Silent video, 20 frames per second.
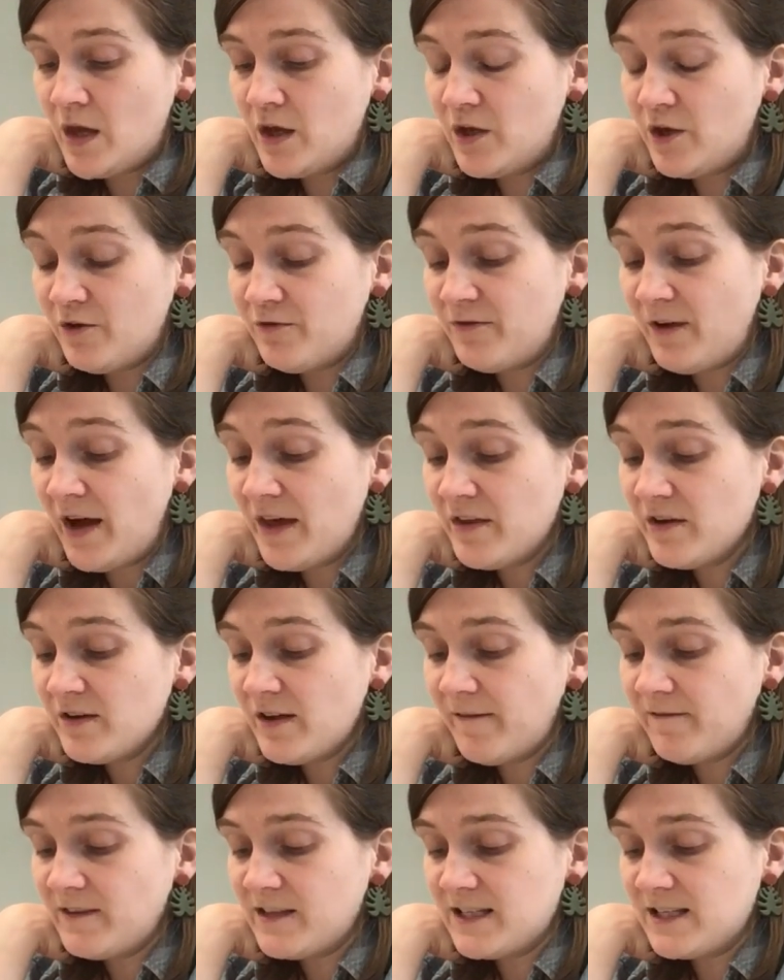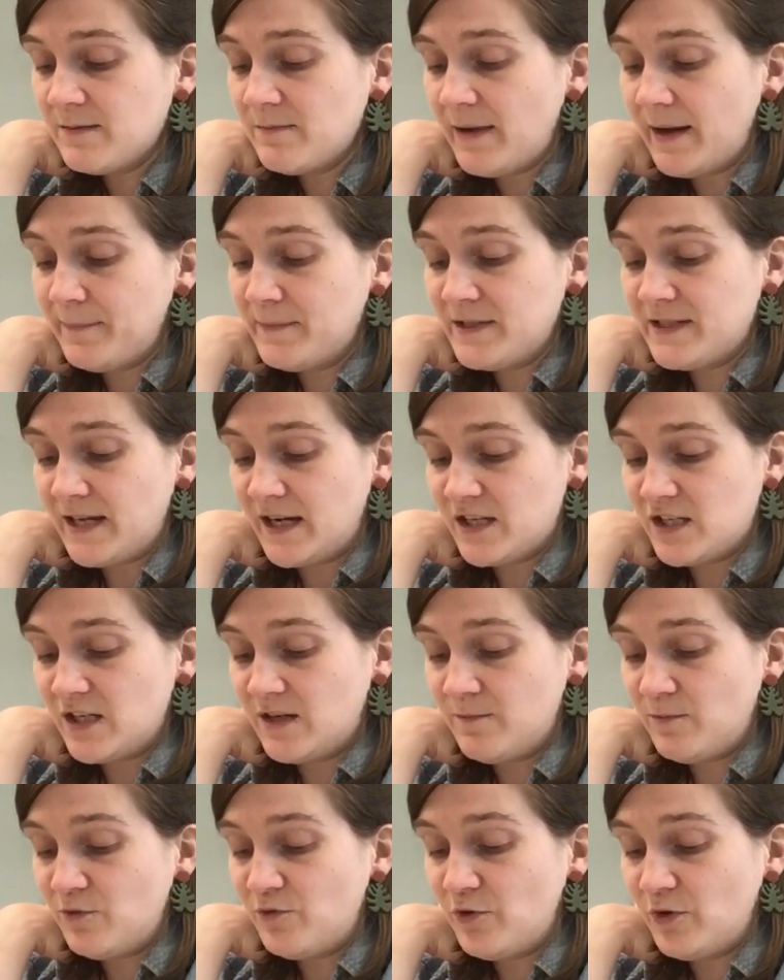Your father left this in my
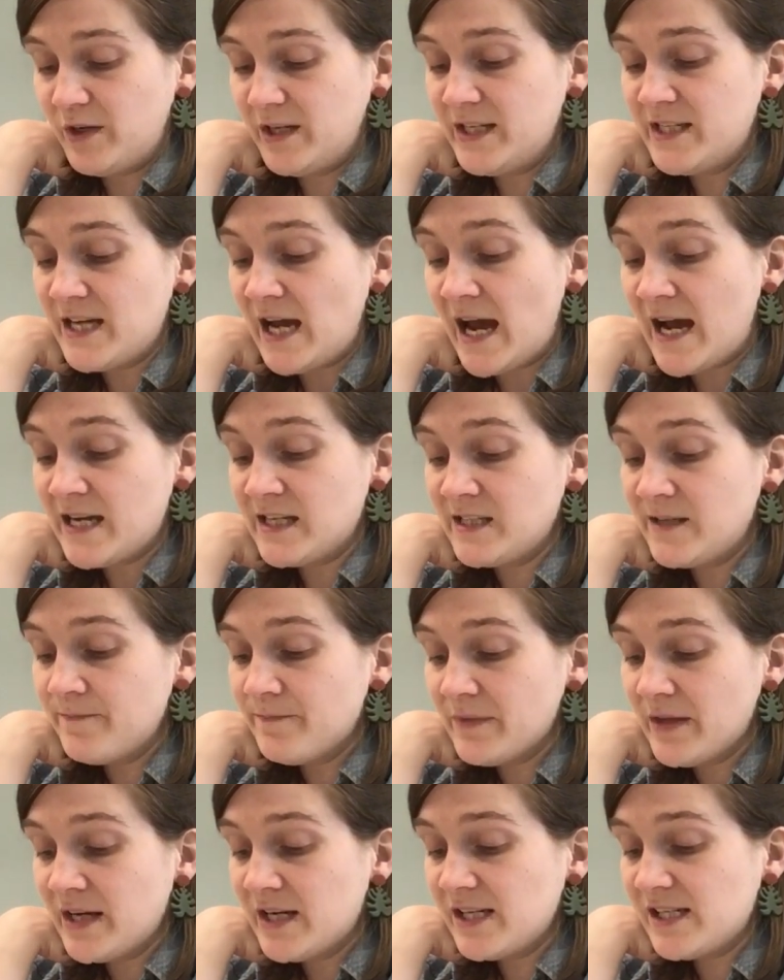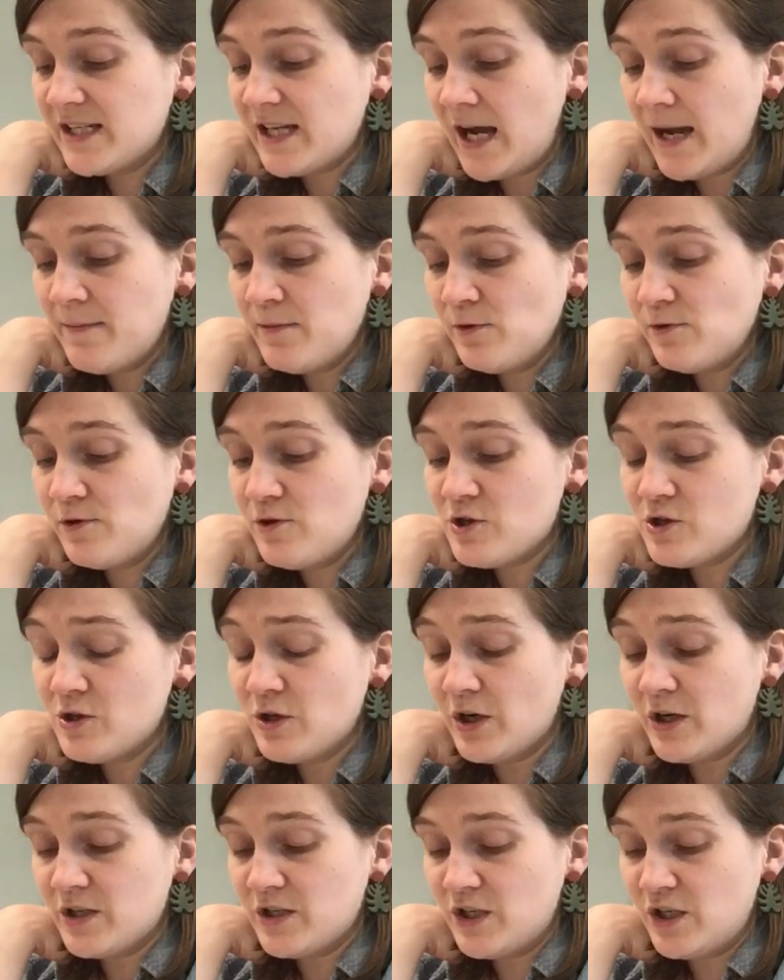possession before he died. It is time it was
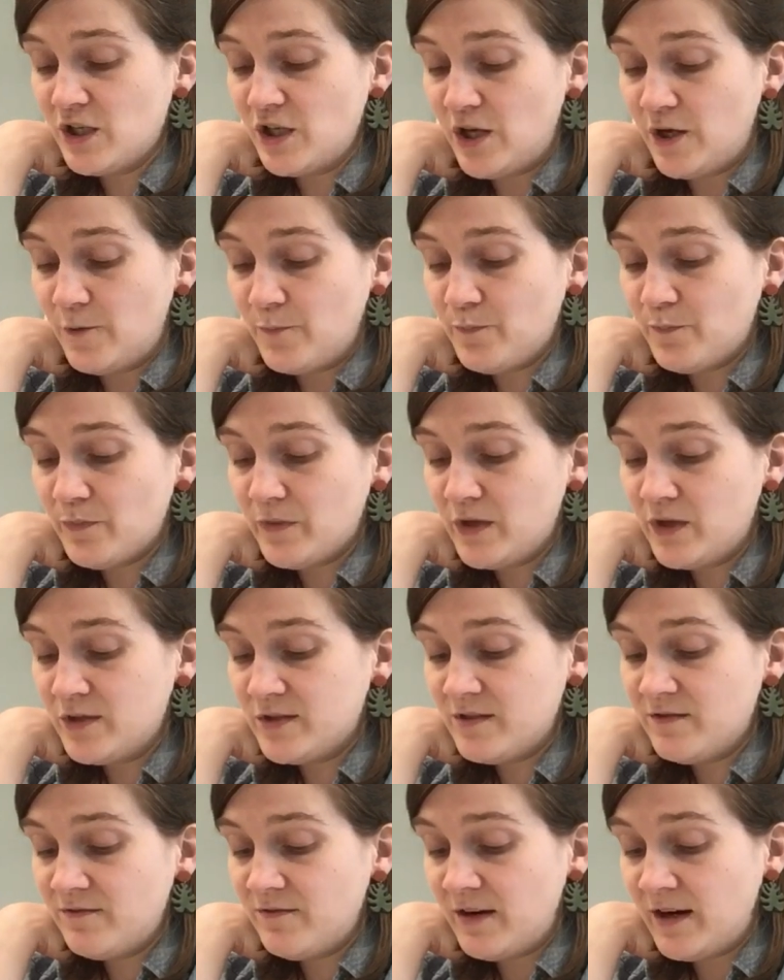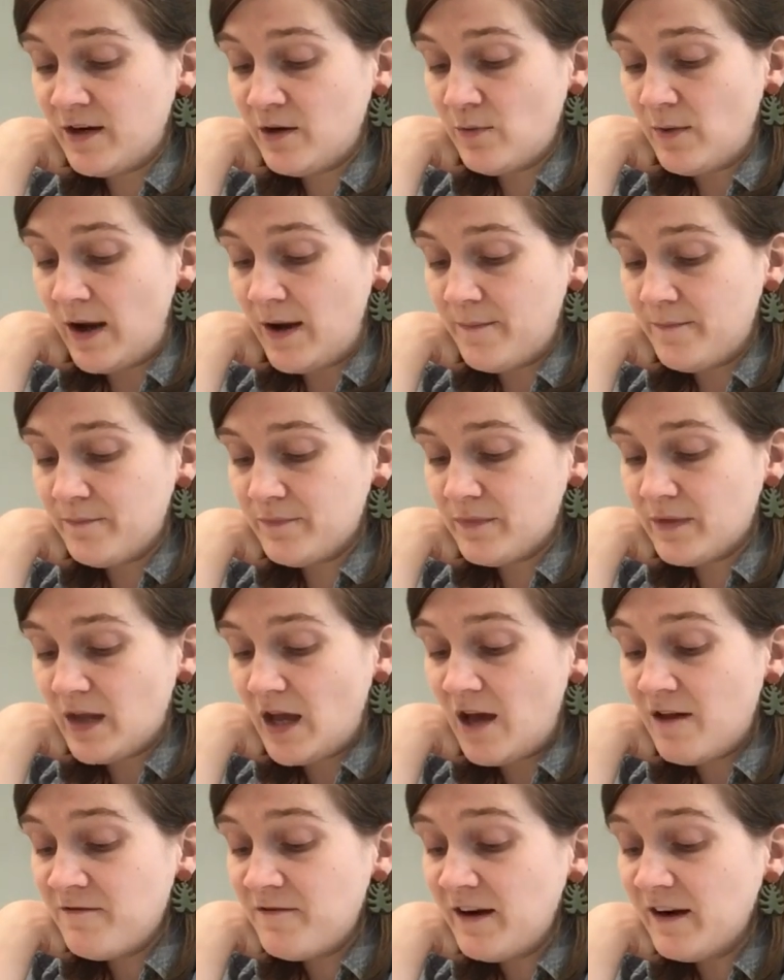returned to you. Use it very well.
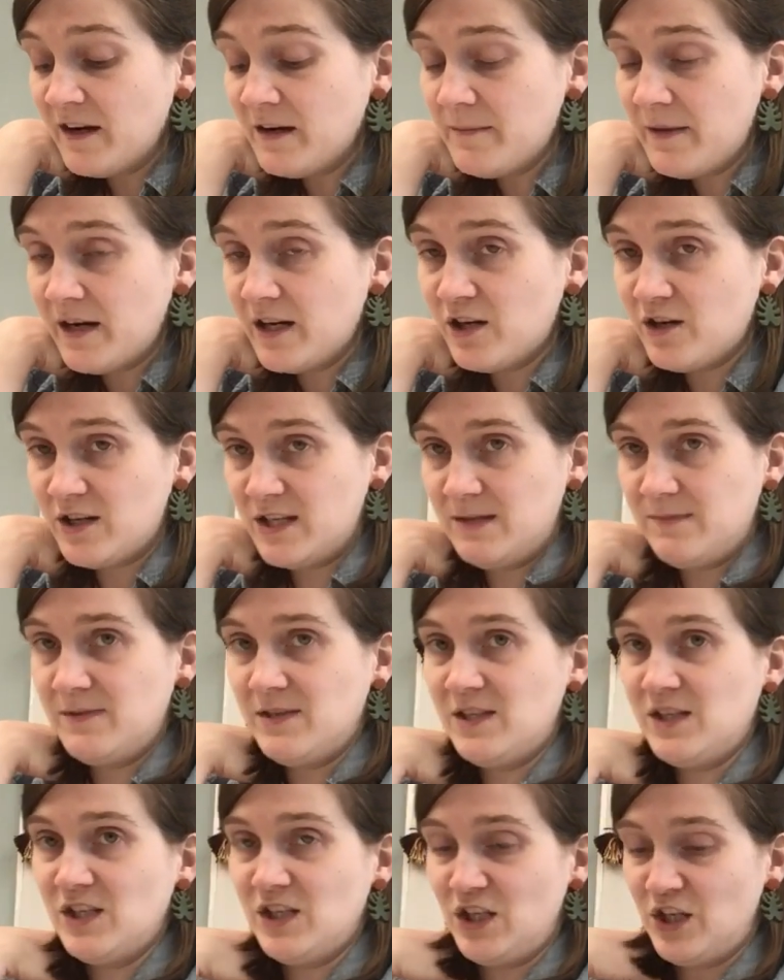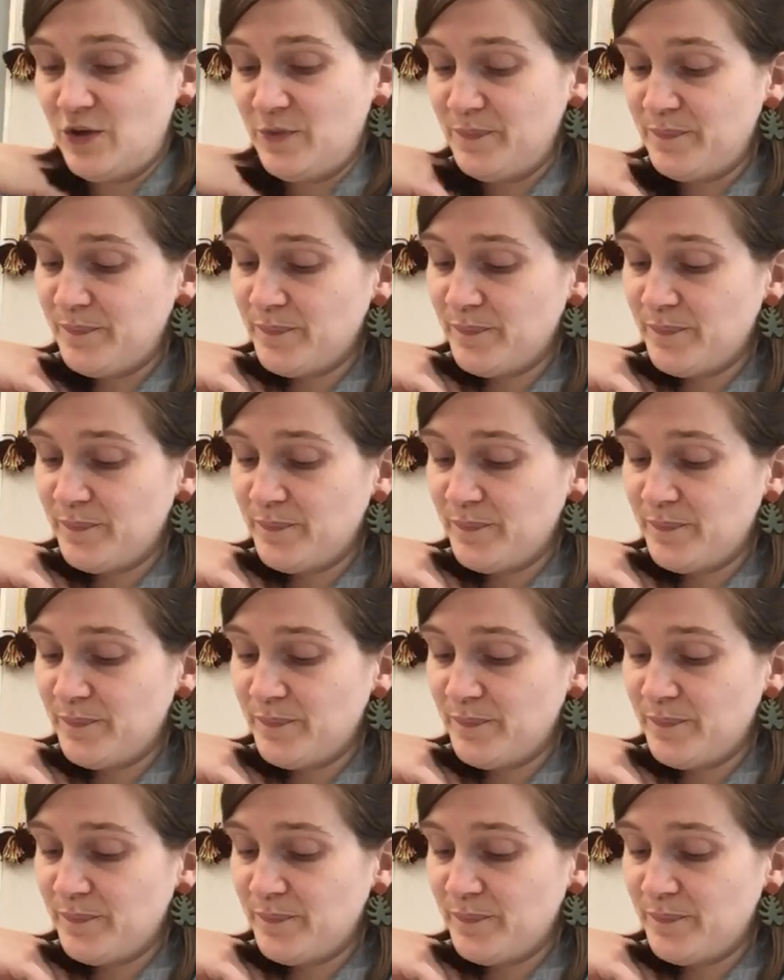A very Merry Christmas to you.